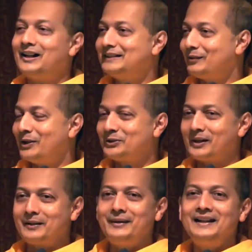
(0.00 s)
all the ones who
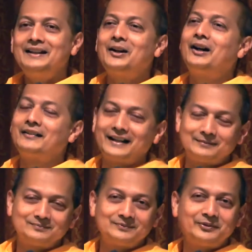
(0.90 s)
are remaining, all
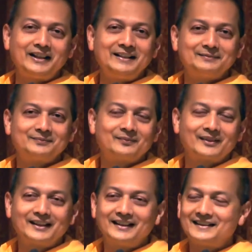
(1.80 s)
right, free
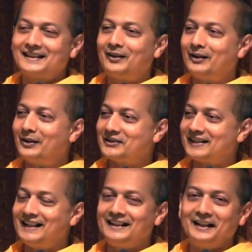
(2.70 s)
on
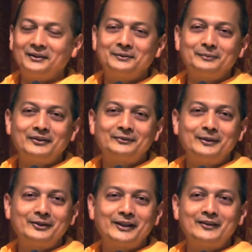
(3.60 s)
sale now
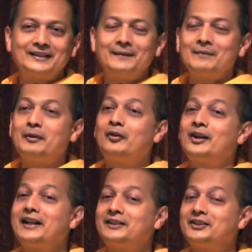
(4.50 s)
before, every,
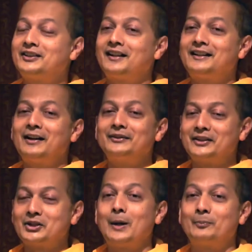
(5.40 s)
before I shut down the
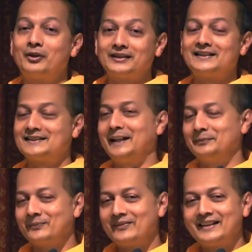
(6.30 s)
shop for this time.